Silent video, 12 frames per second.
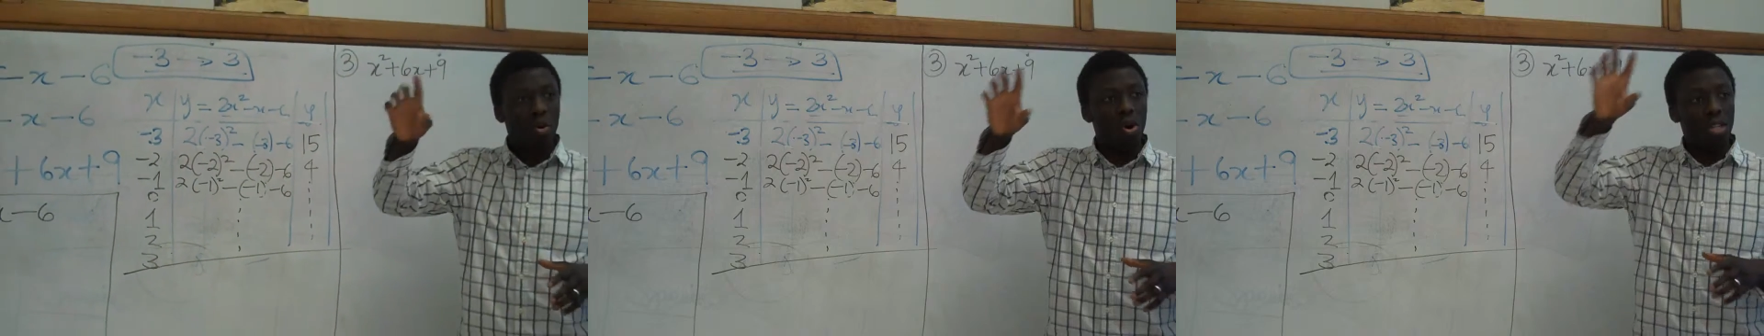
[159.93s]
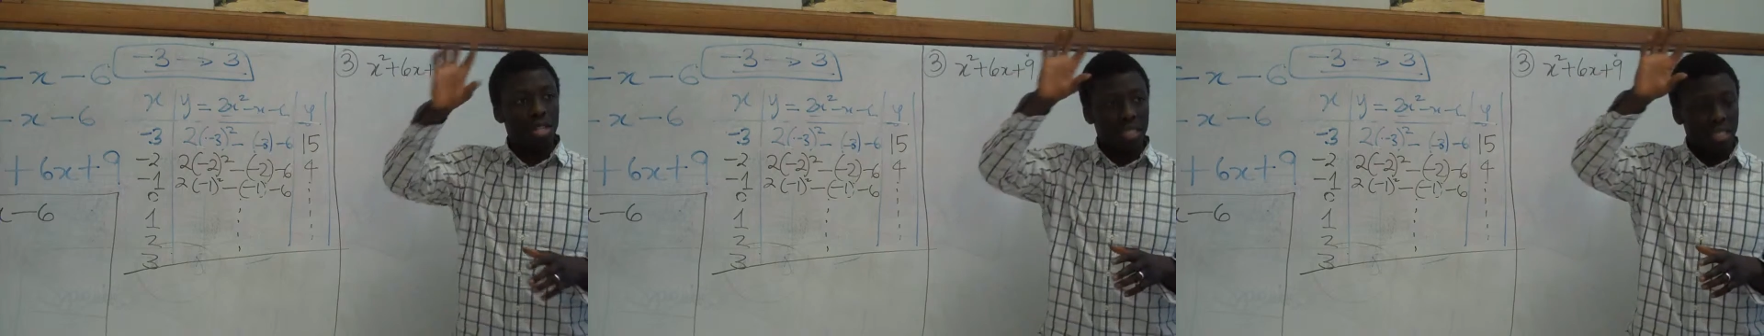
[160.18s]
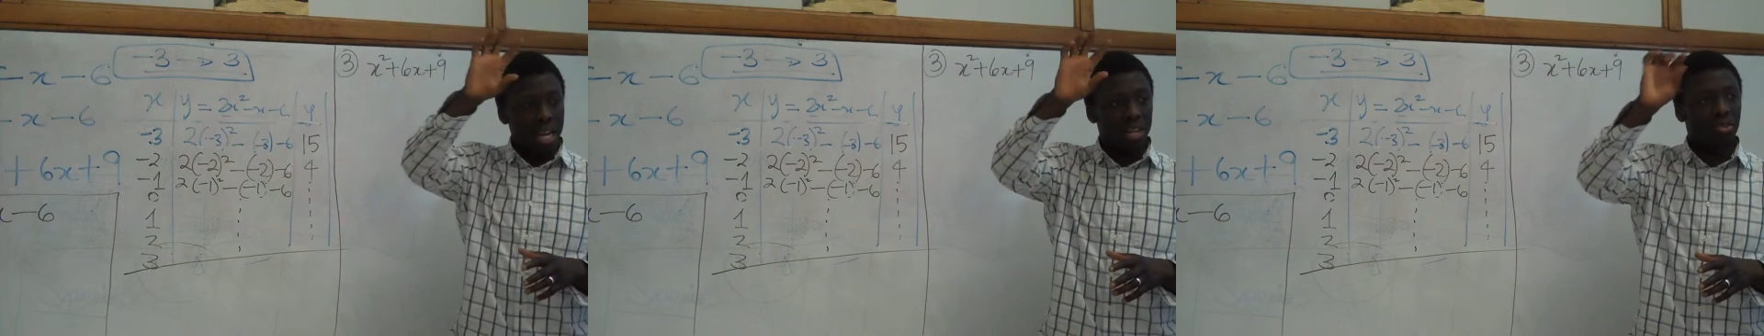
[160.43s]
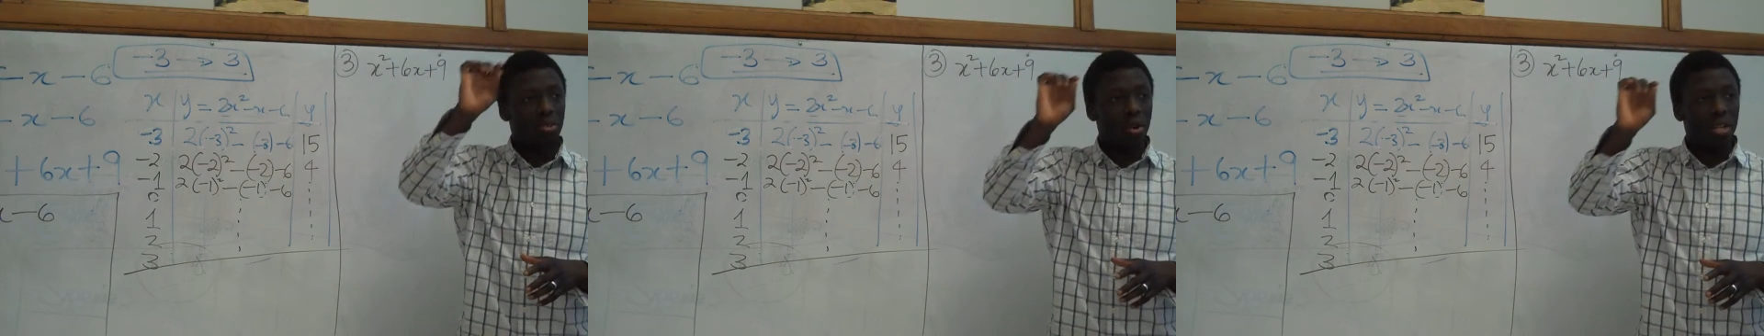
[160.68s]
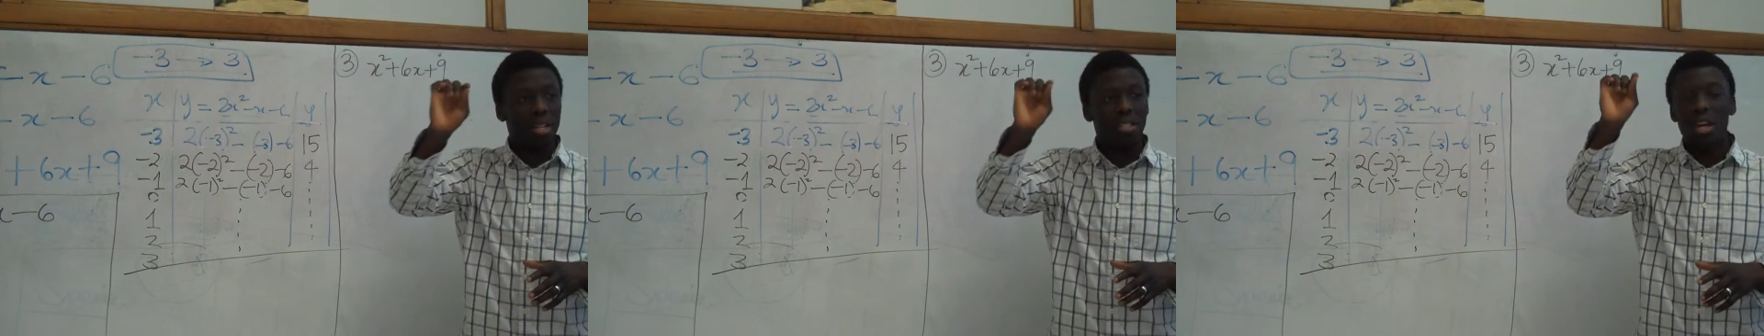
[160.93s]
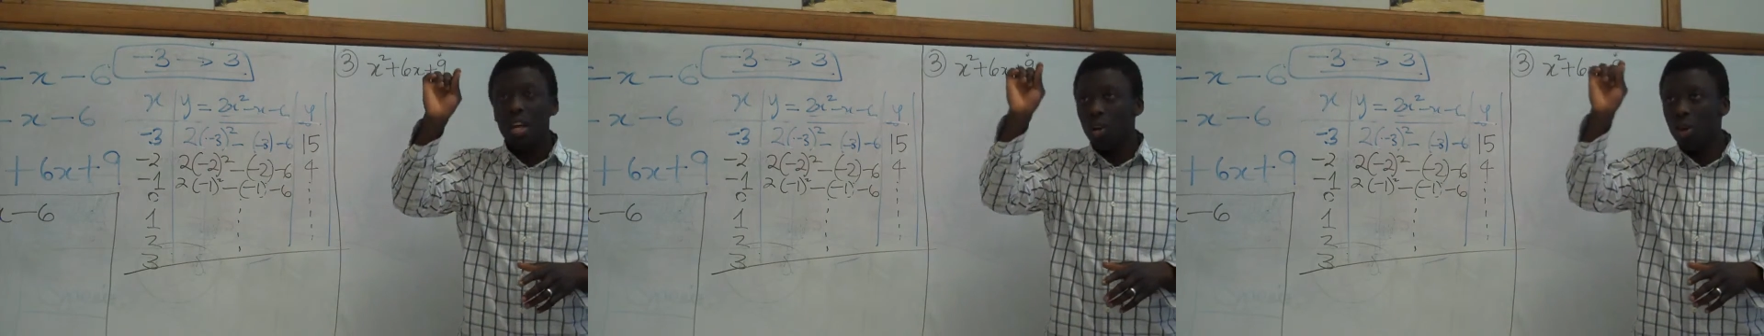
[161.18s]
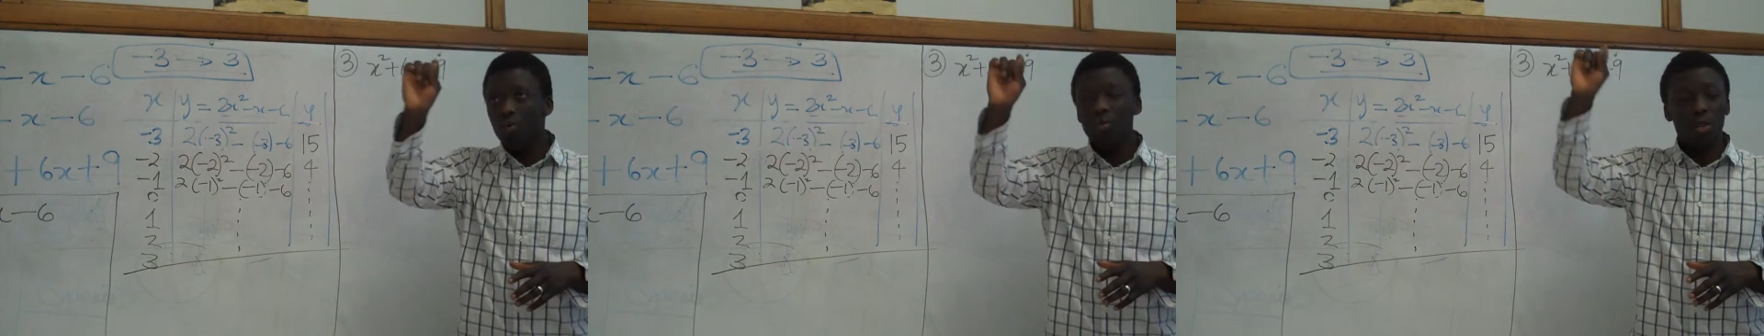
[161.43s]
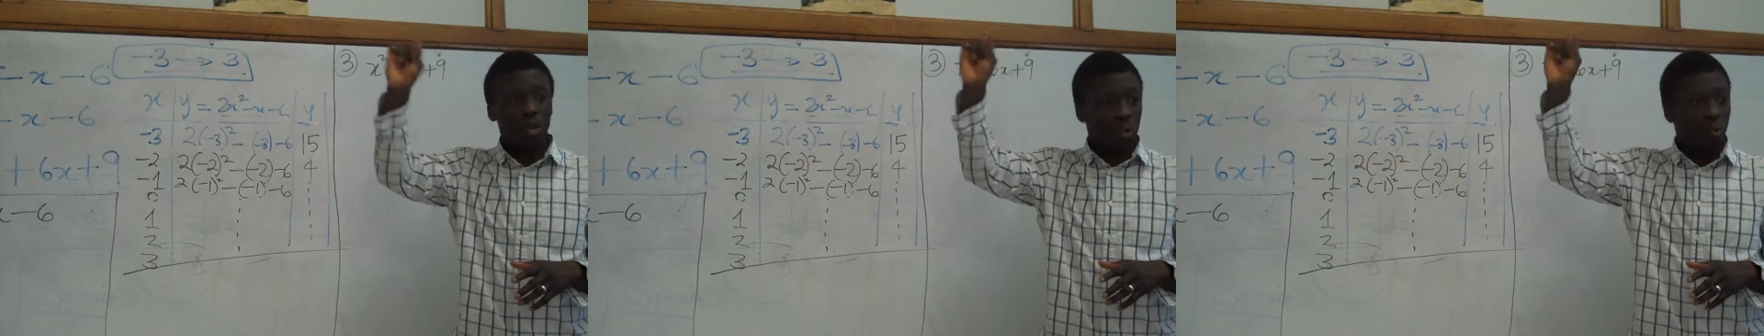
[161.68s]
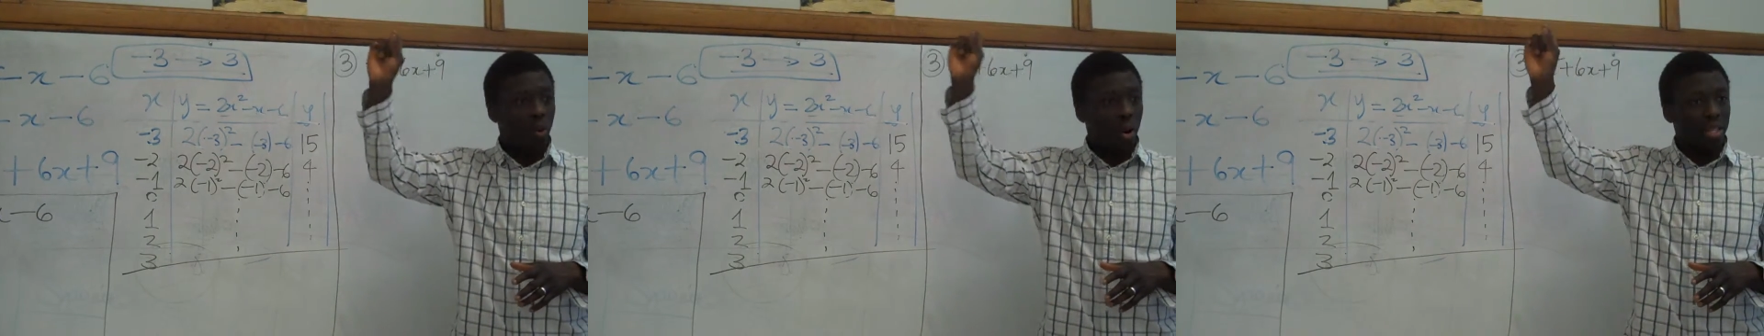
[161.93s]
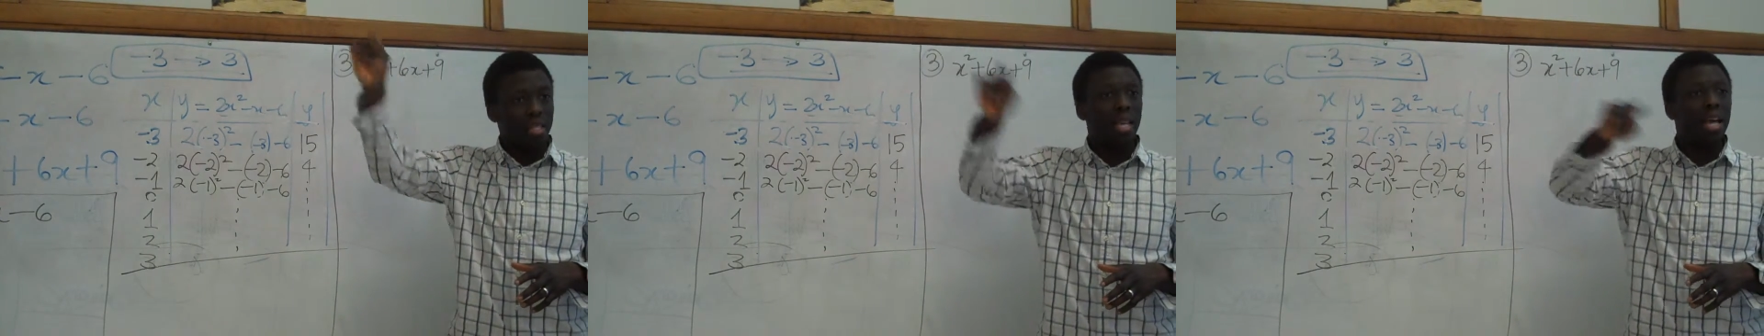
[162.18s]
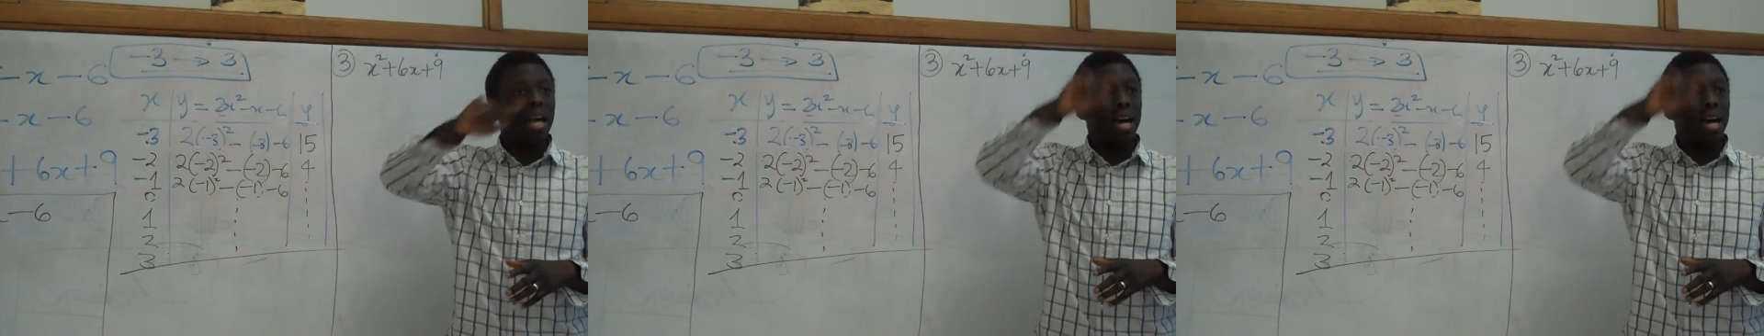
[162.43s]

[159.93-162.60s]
coordinates, x coordinates, look for those points,